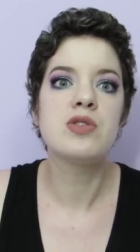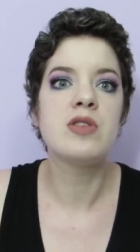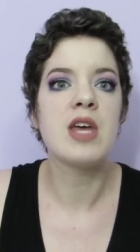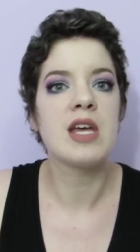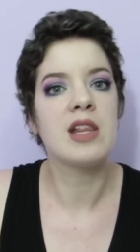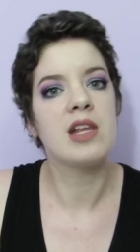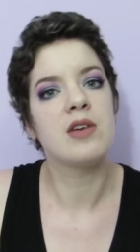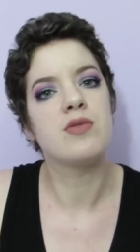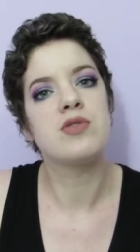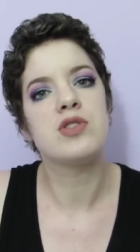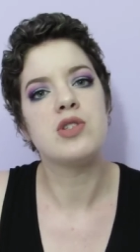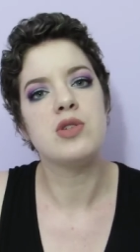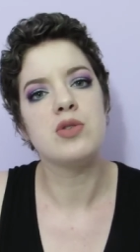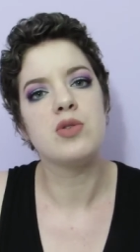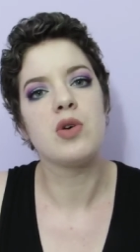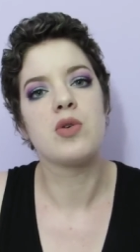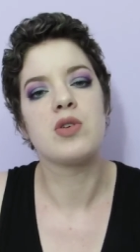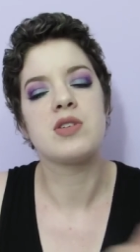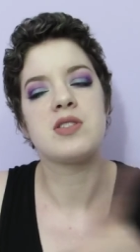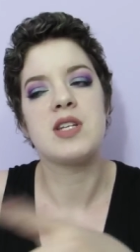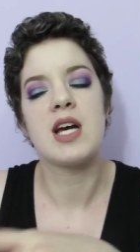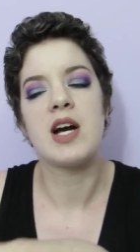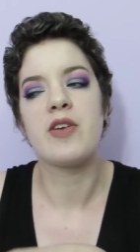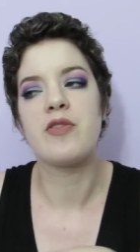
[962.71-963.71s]
they live 2
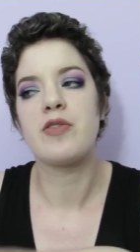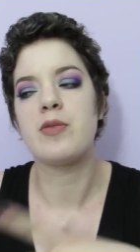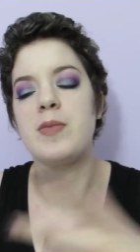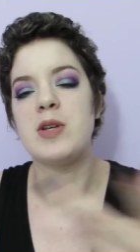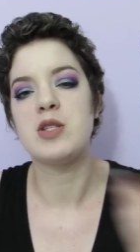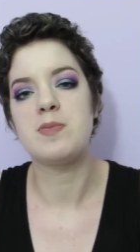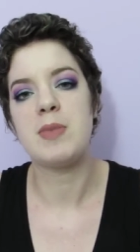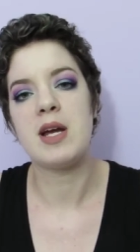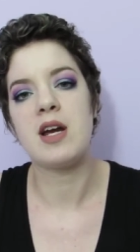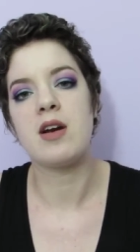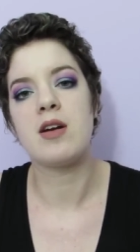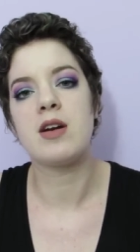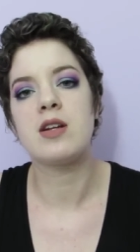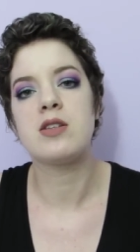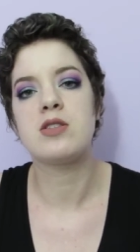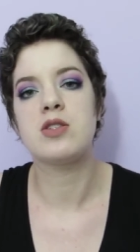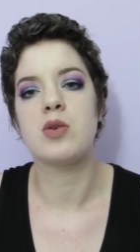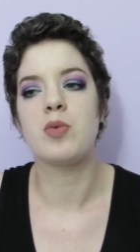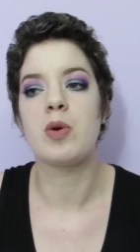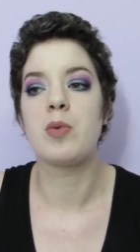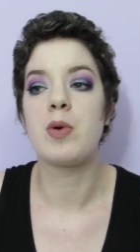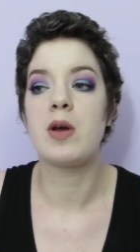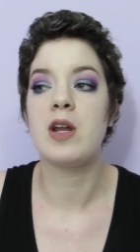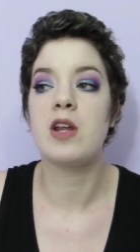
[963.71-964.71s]
doors down from his parents, so
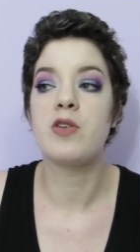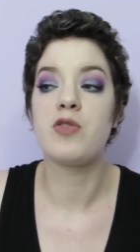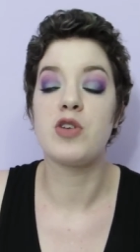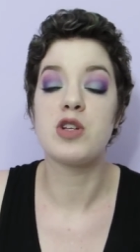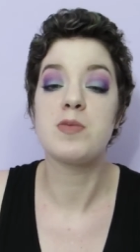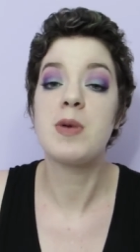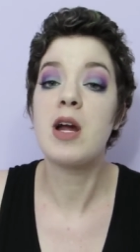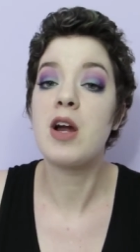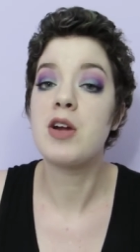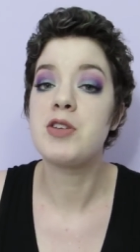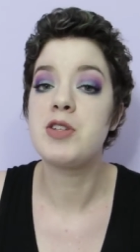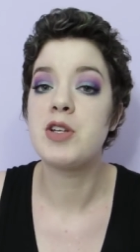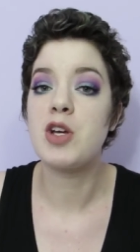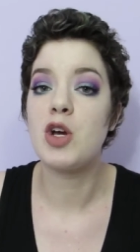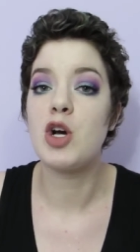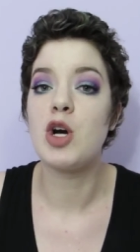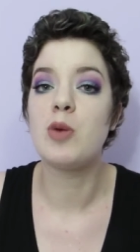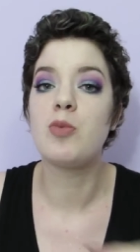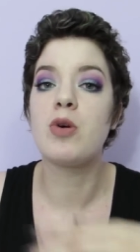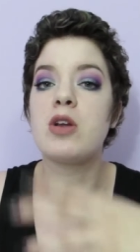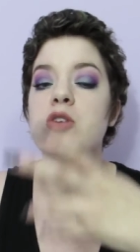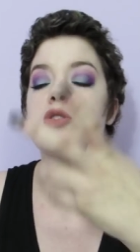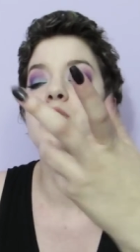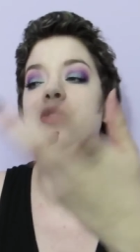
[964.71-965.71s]
we were waiting for his parents to go
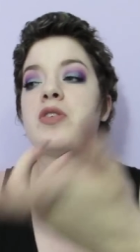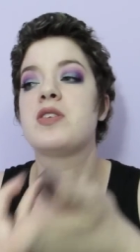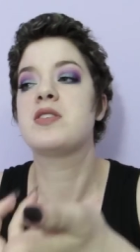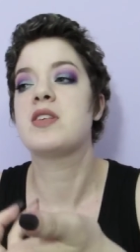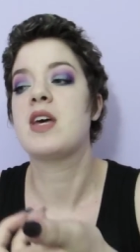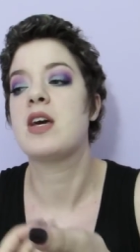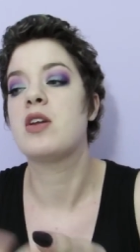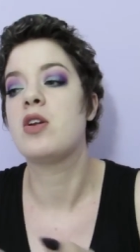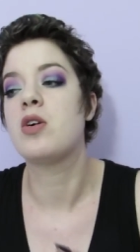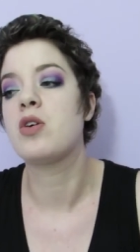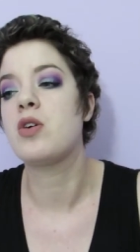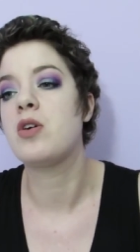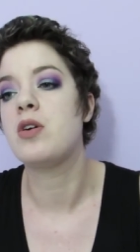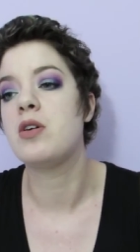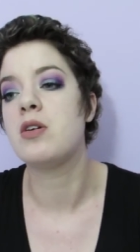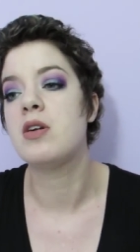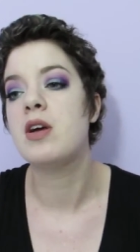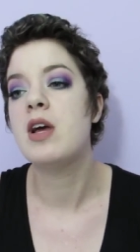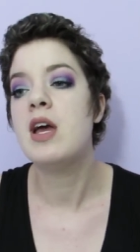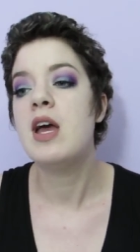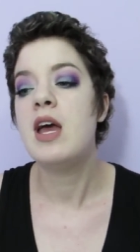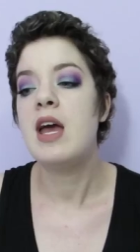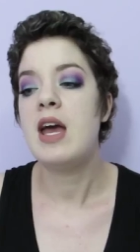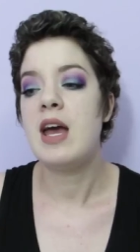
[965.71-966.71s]
home, went and told his aunt and
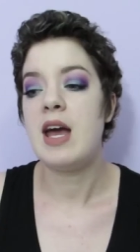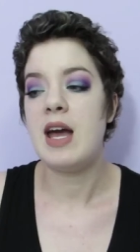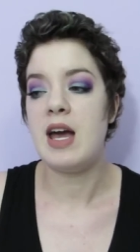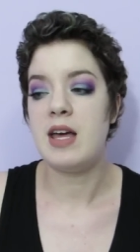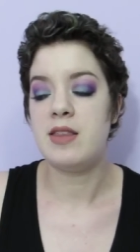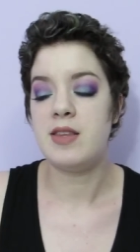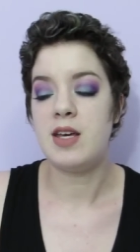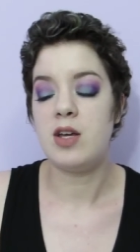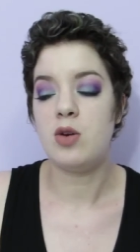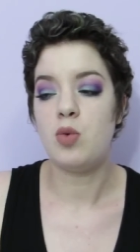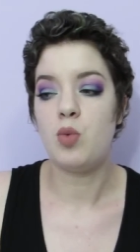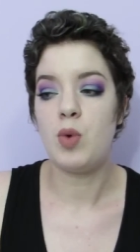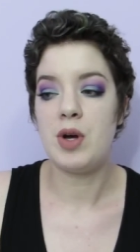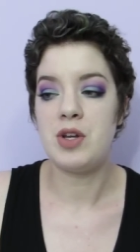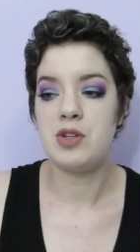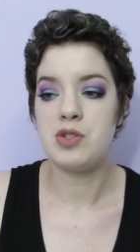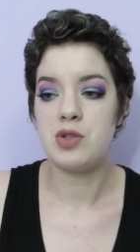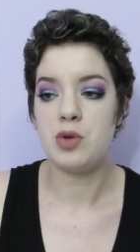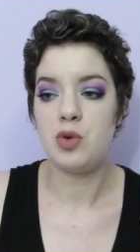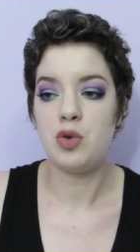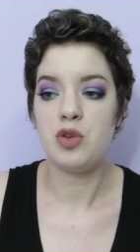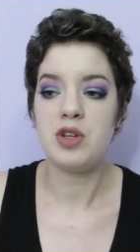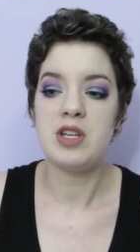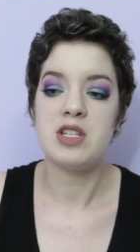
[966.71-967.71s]
uncle, and then went and
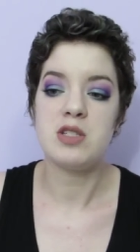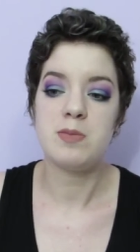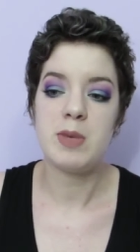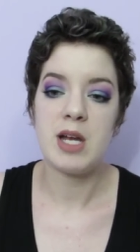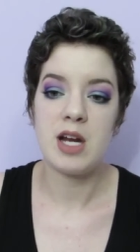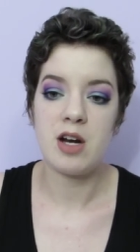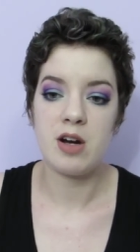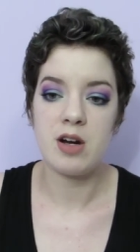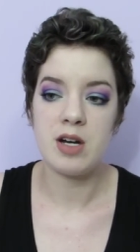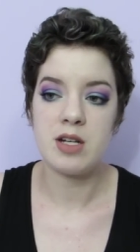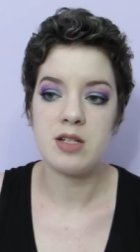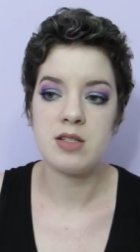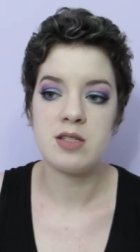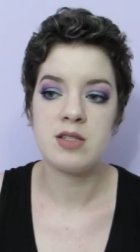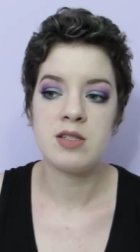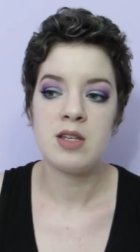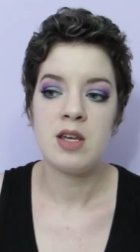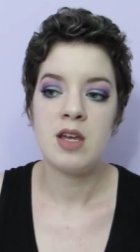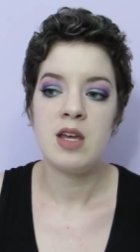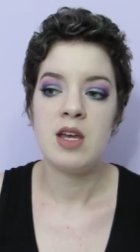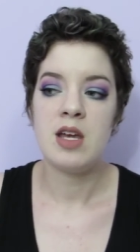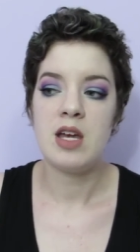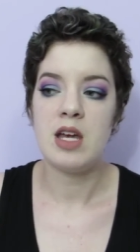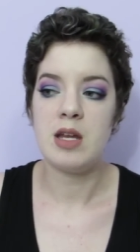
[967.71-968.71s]
told his parents
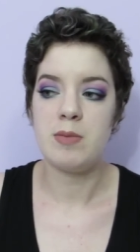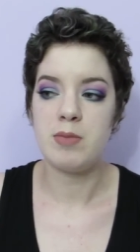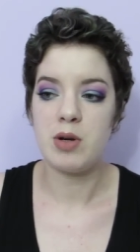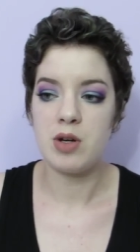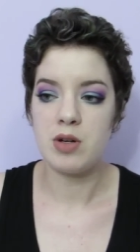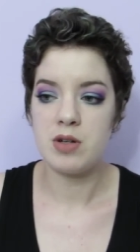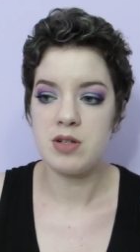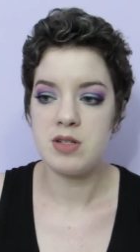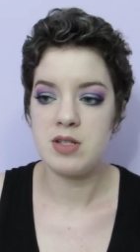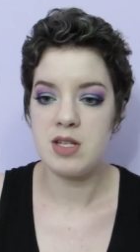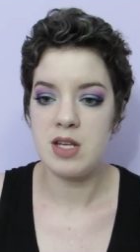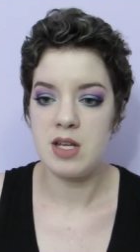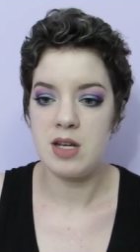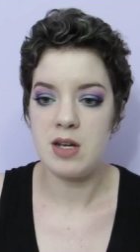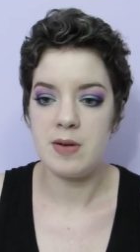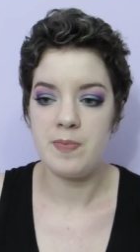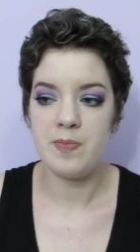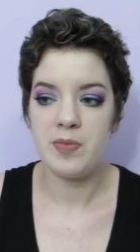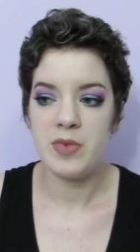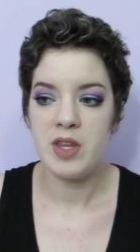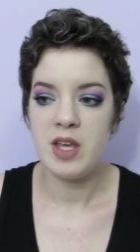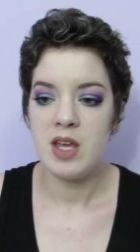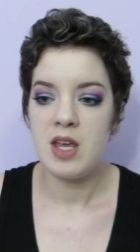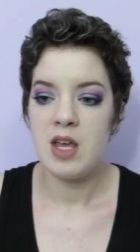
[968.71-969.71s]
in
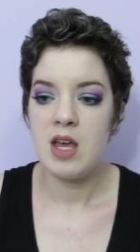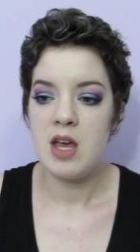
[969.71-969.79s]
person.